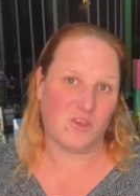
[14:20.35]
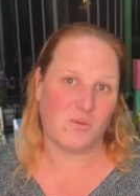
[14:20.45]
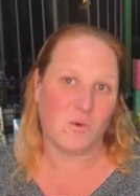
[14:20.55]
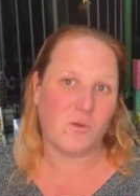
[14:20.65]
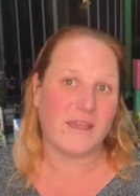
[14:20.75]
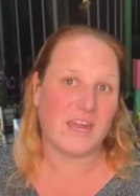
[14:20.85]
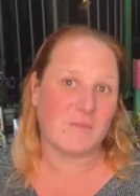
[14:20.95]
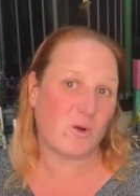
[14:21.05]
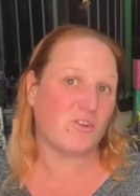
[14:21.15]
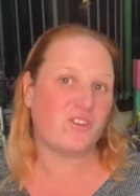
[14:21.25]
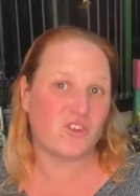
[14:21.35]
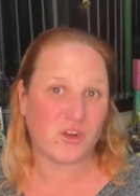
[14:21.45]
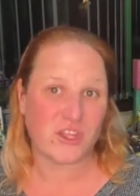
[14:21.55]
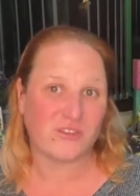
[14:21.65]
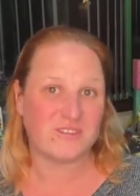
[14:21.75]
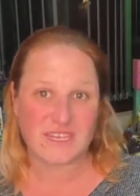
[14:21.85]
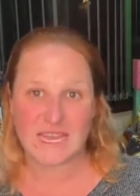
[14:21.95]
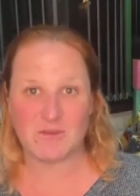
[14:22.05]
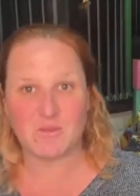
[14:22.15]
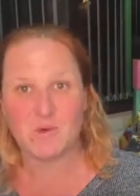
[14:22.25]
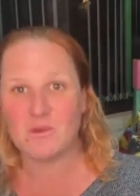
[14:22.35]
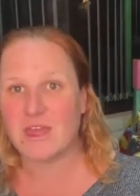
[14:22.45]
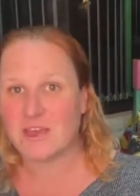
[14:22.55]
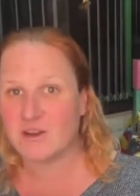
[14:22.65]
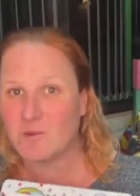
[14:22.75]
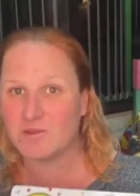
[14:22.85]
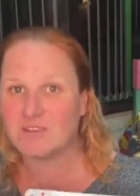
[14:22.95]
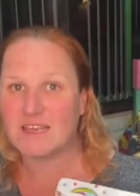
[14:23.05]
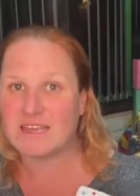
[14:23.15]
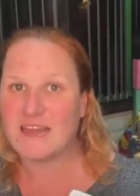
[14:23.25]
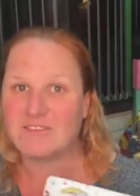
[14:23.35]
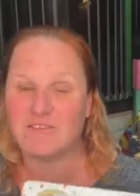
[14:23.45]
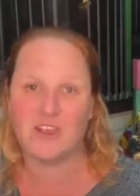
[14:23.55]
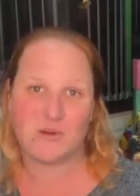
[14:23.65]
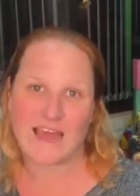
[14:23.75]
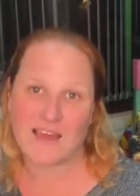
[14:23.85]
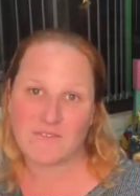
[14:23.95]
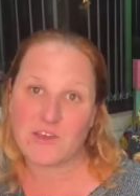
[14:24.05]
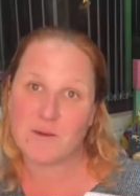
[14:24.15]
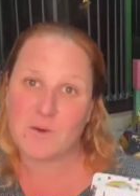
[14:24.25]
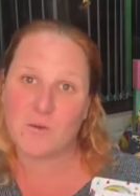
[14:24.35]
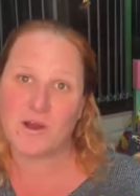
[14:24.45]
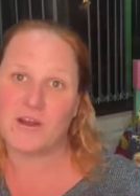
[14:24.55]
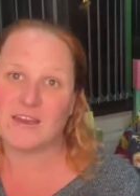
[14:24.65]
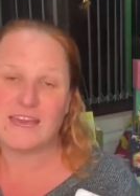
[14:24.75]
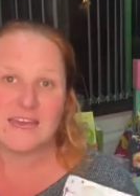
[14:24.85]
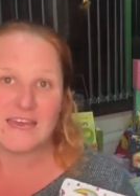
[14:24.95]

the more they're going to want to join your team, the more they're going to want to connect with you and have you come and work